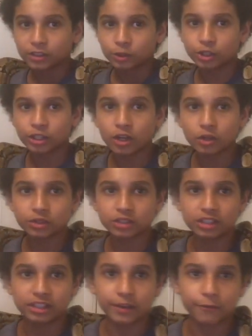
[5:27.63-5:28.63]
She
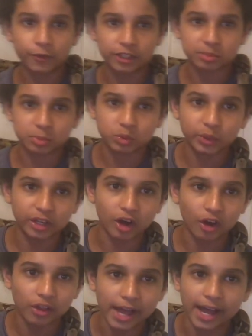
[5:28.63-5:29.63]
knows the difference between
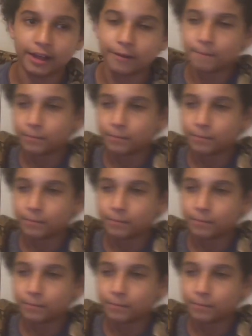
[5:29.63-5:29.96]
all that.